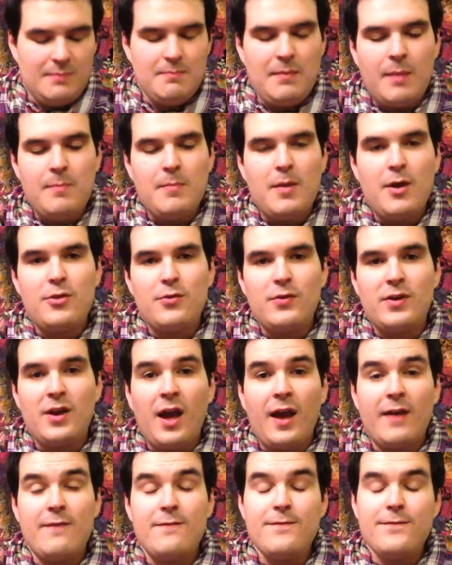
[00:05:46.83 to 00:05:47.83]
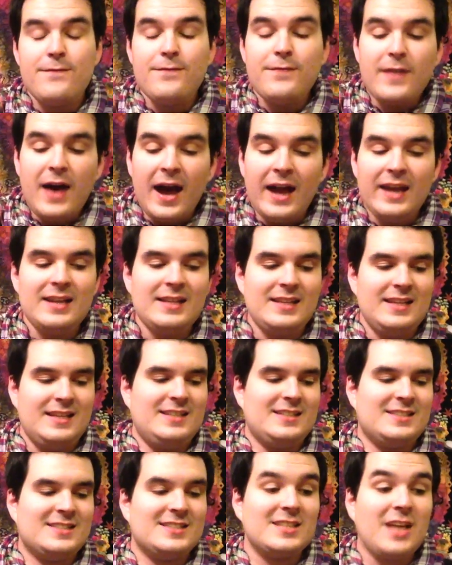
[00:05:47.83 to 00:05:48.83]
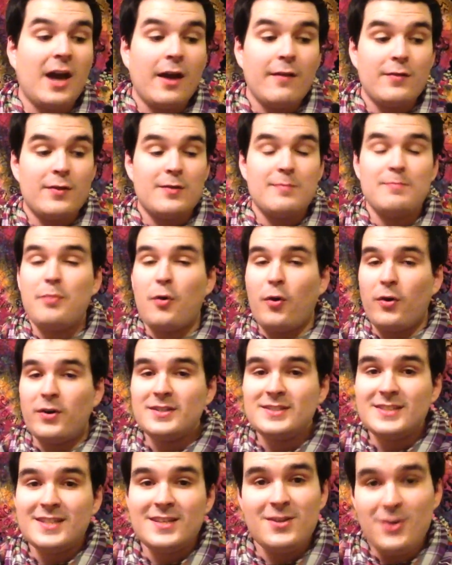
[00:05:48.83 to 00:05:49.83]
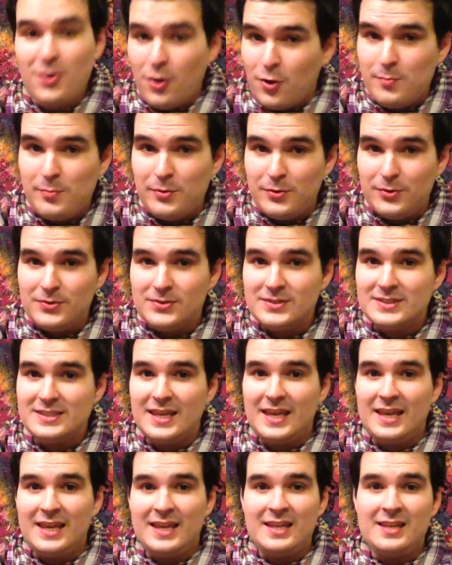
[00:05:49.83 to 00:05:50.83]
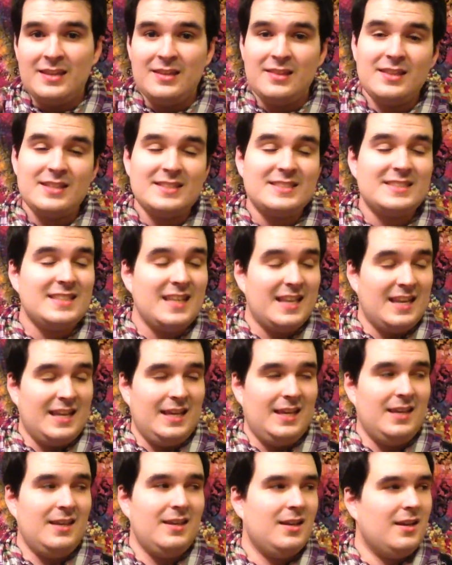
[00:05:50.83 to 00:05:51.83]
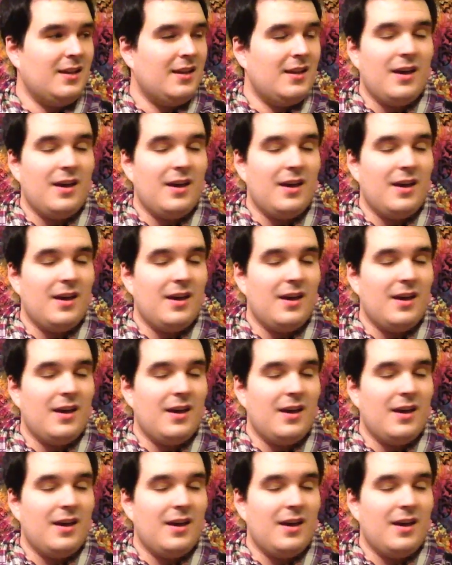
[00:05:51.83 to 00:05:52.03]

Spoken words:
my mother and I finally discovered Barnes & Nobles in the city,